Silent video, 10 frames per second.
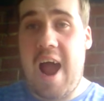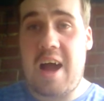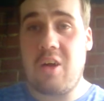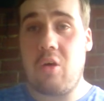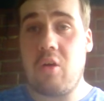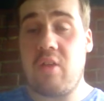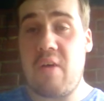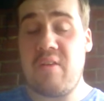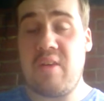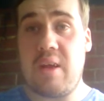And on the
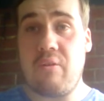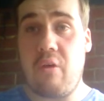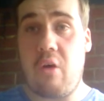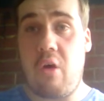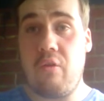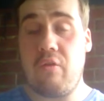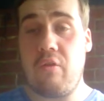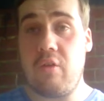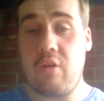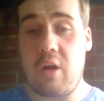17th of
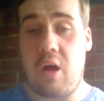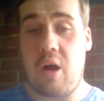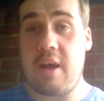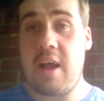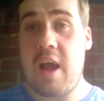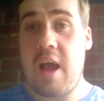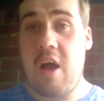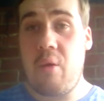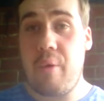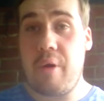July,
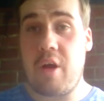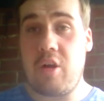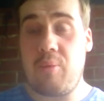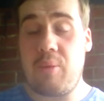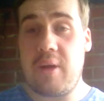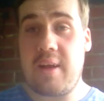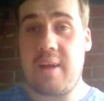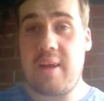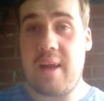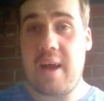we're going to be
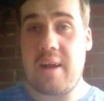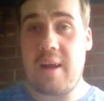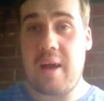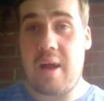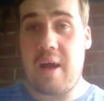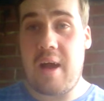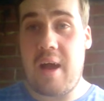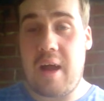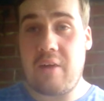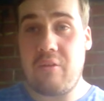getting uh,
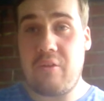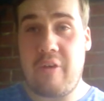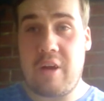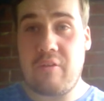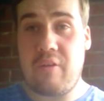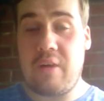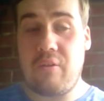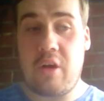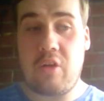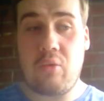30th
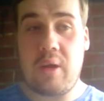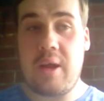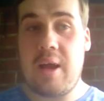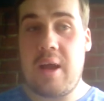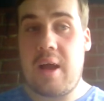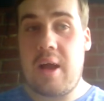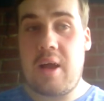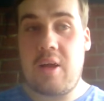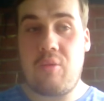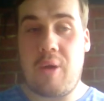anniversary
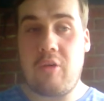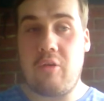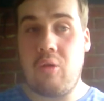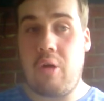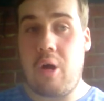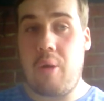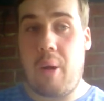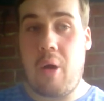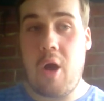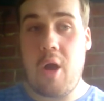special
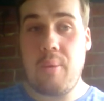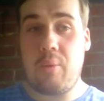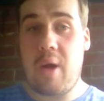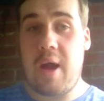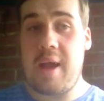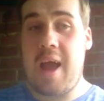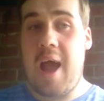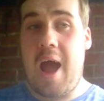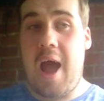about Home and Away.